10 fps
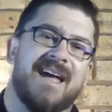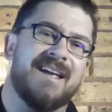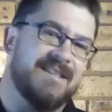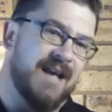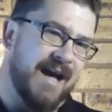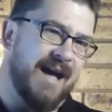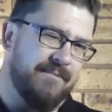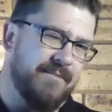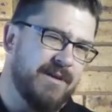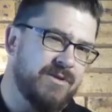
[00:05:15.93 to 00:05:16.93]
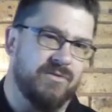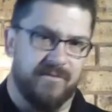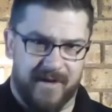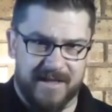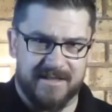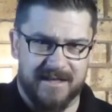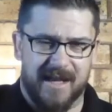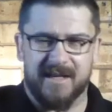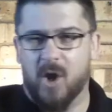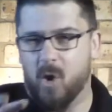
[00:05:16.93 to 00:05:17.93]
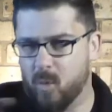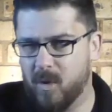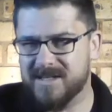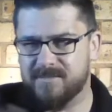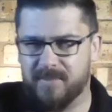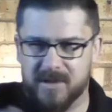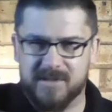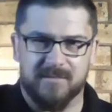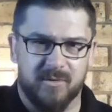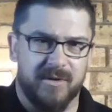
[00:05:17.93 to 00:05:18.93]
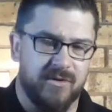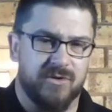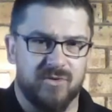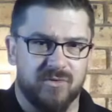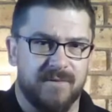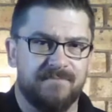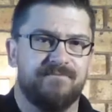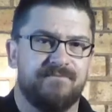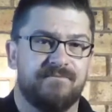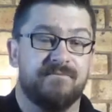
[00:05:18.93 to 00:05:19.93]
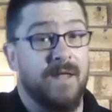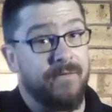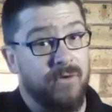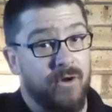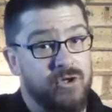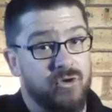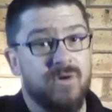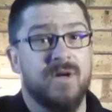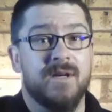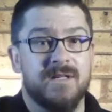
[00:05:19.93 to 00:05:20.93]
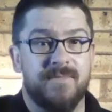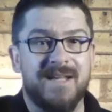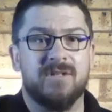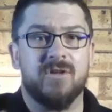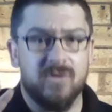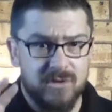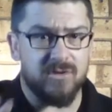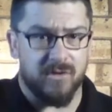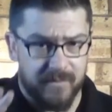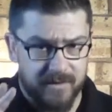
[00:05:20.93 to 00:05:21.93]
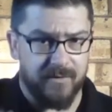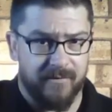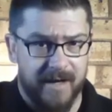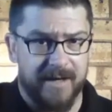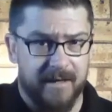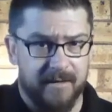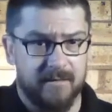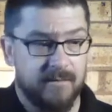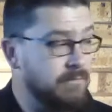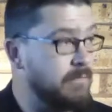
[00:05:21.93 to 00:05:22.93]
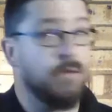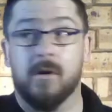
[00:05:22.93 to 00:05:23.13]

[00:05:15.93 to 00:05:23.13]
And take time to investigate what's possible with your tool. If you're not sure, speak to your service provider